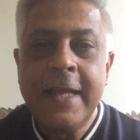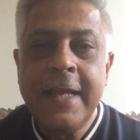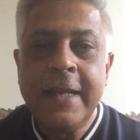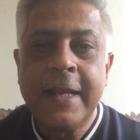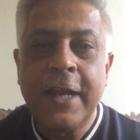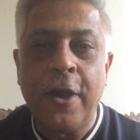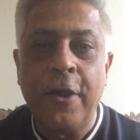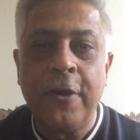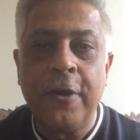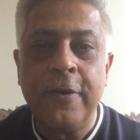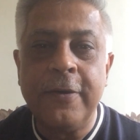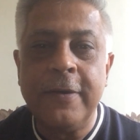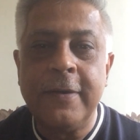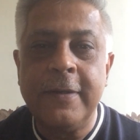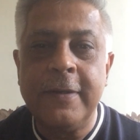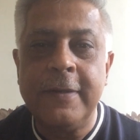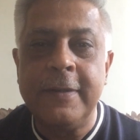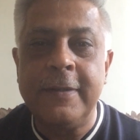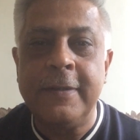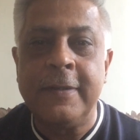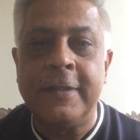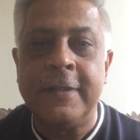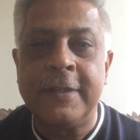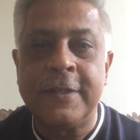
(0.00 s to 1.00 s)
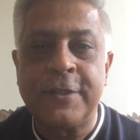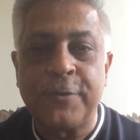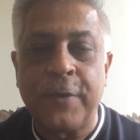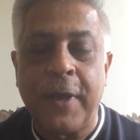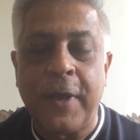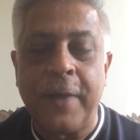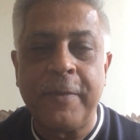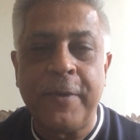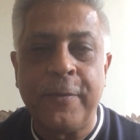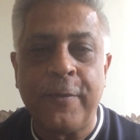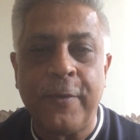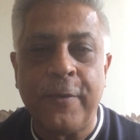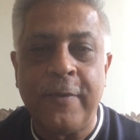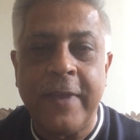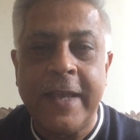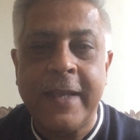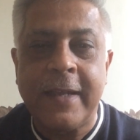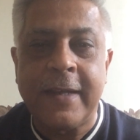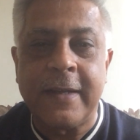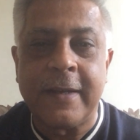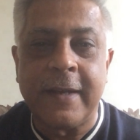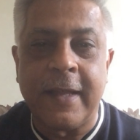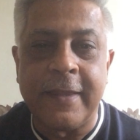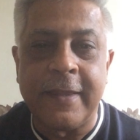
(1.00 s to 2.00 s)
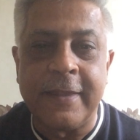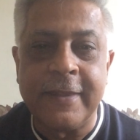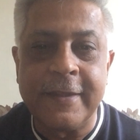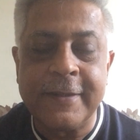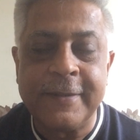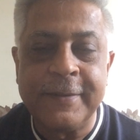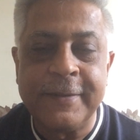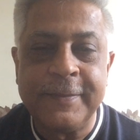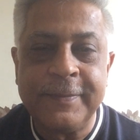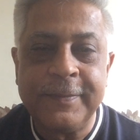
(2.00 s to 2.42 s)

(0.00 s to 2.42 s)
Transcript: Now, Swami Vivekananda,